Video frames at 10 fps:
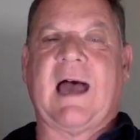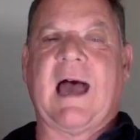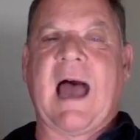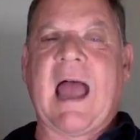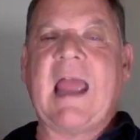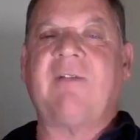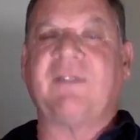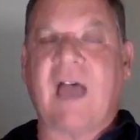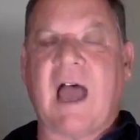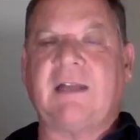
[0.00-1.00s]
I have
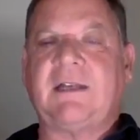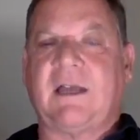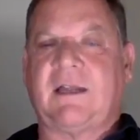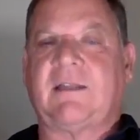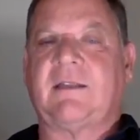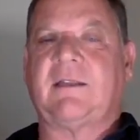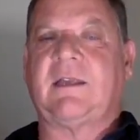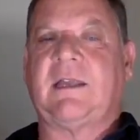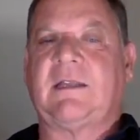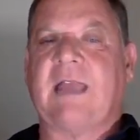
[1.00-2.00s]
not done
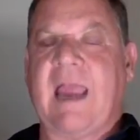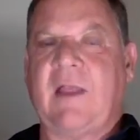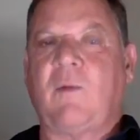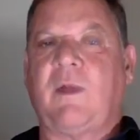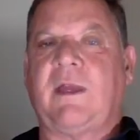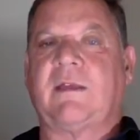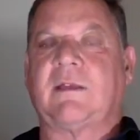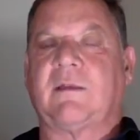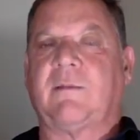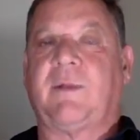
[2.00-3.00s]
it in eight
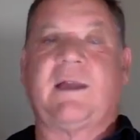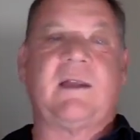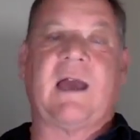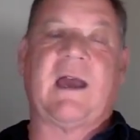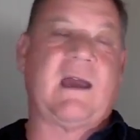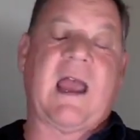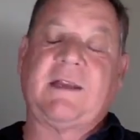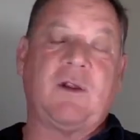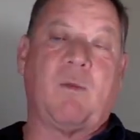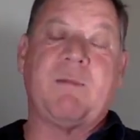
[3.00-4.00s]
weeks, but uh, I
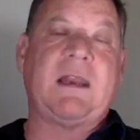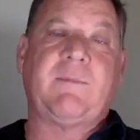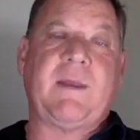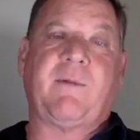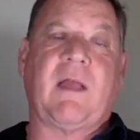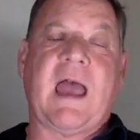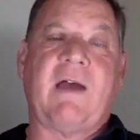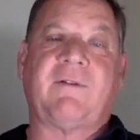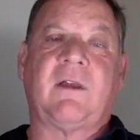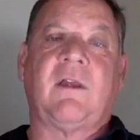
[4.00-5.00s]
know many people
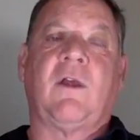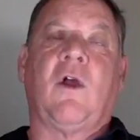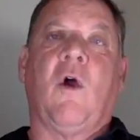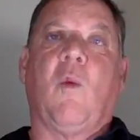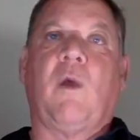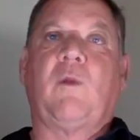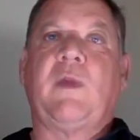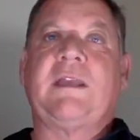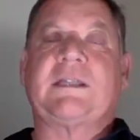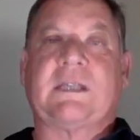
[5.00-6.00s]
have. When
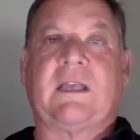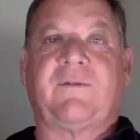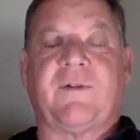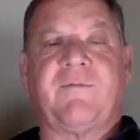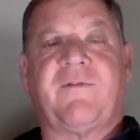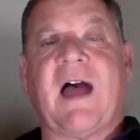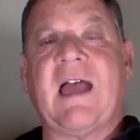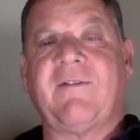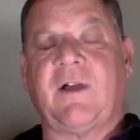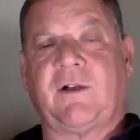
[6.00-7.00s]
we slid from
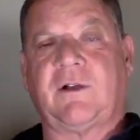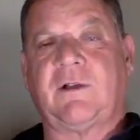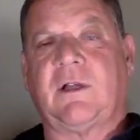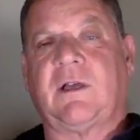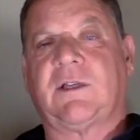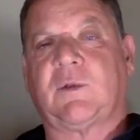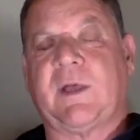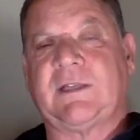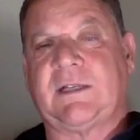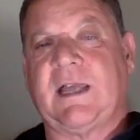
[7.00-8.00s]
five hundred uh,
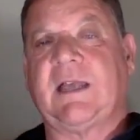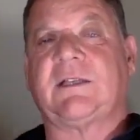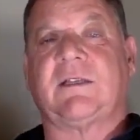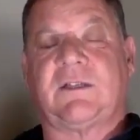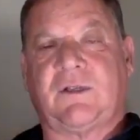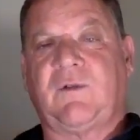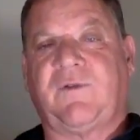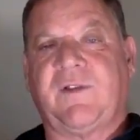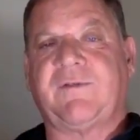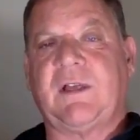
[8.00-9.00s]
swings a day to the two
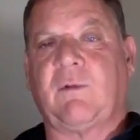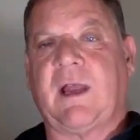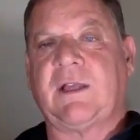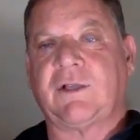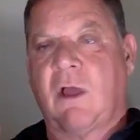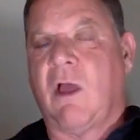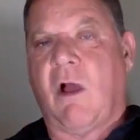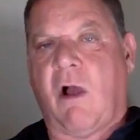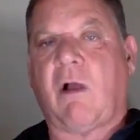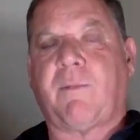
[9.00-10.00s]
fifty range,
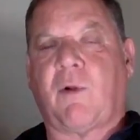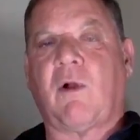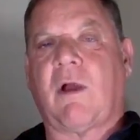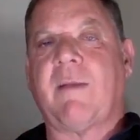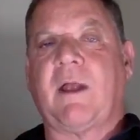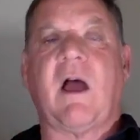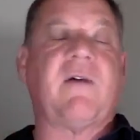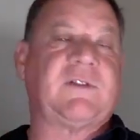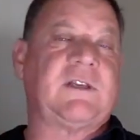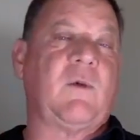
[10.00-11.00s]
our programming
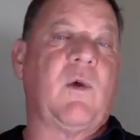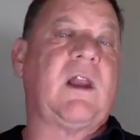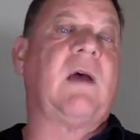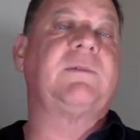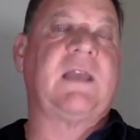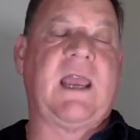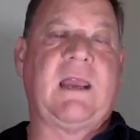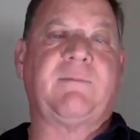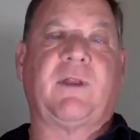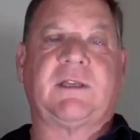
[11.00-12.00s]
obviously went up to
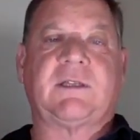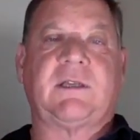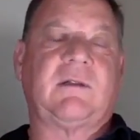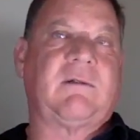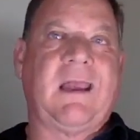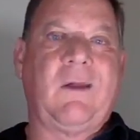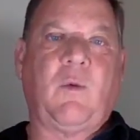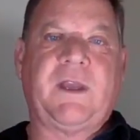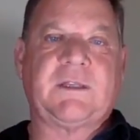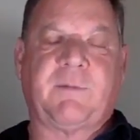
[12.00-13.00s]
eight plus, you know,
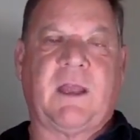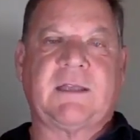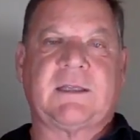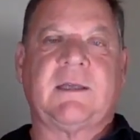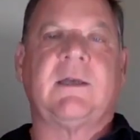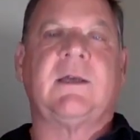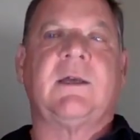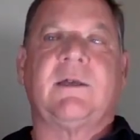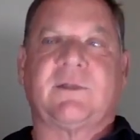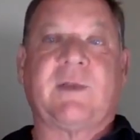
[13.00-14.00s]
eight weeks plus.
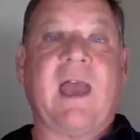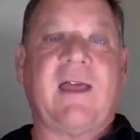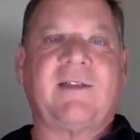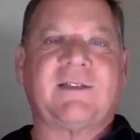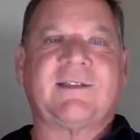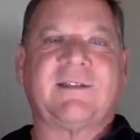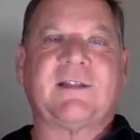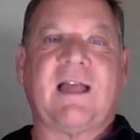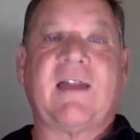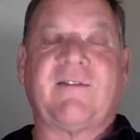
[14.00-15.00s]
So yeah, there's there's
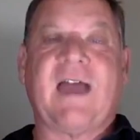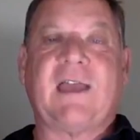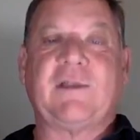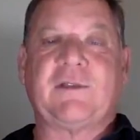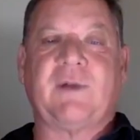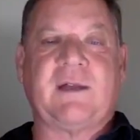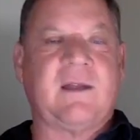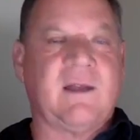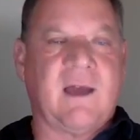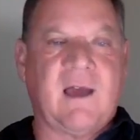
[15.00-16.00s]
a lot of value to it.
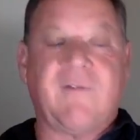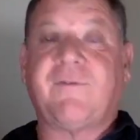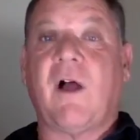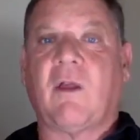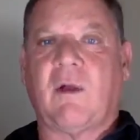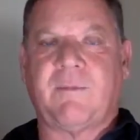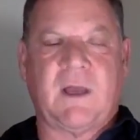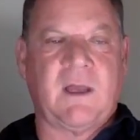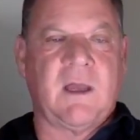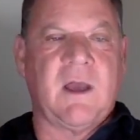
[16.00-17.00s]
Uh, follow up.
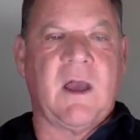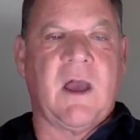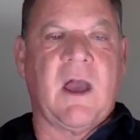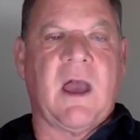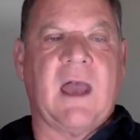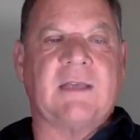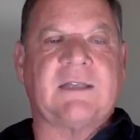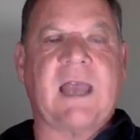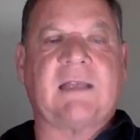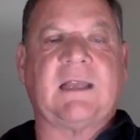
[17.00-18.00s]

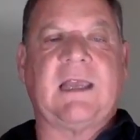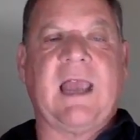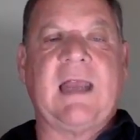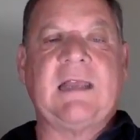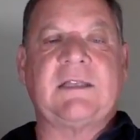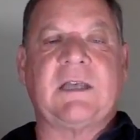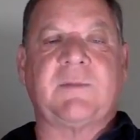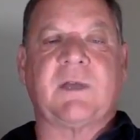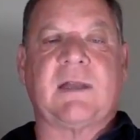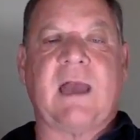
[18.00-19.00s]
Secondly, any
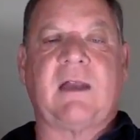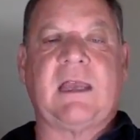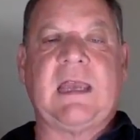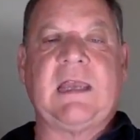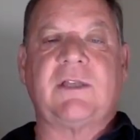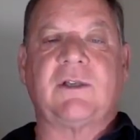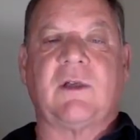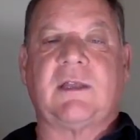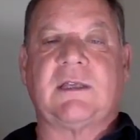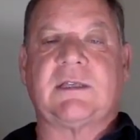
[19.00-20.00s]
tips on how to eat
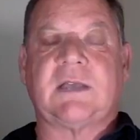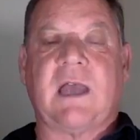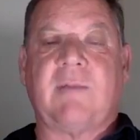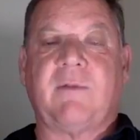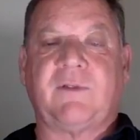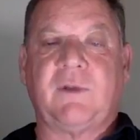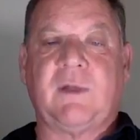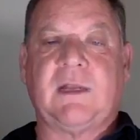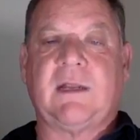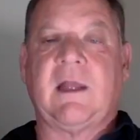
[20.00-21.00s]
during this time of
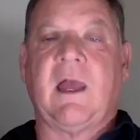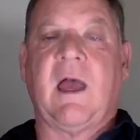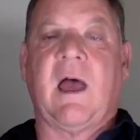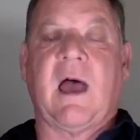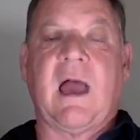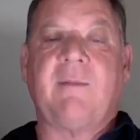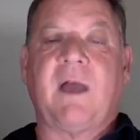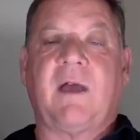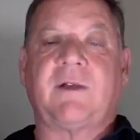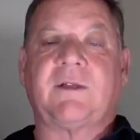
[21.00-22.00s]
doing it? I'm one
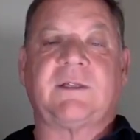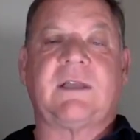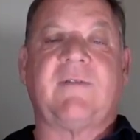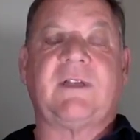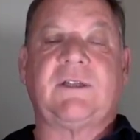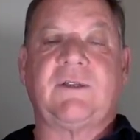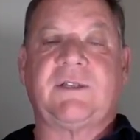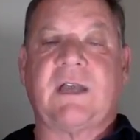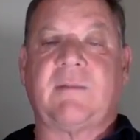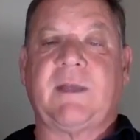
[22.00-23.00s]
hundred seventy-two
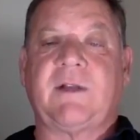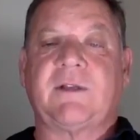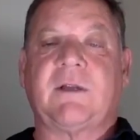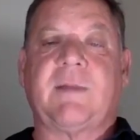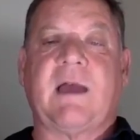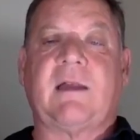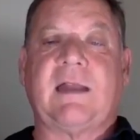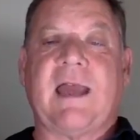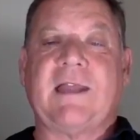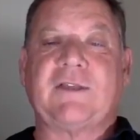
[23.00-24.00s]
centimeters and about
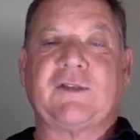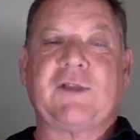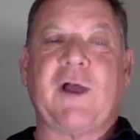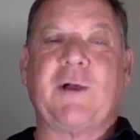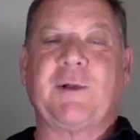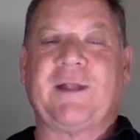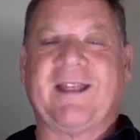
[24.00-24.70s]
nine stone.